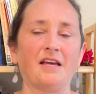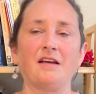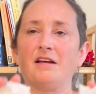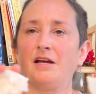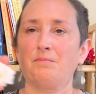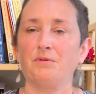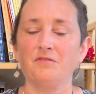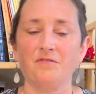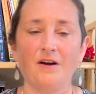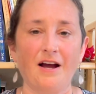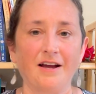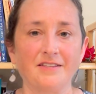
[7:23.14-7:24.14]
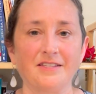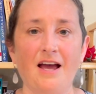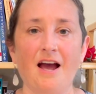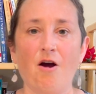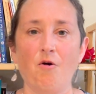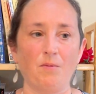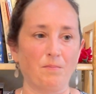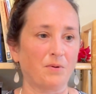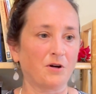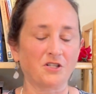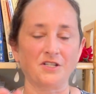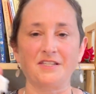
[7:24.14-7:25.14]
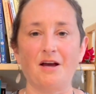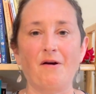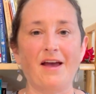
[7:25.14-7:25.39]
amplifies out and pushes out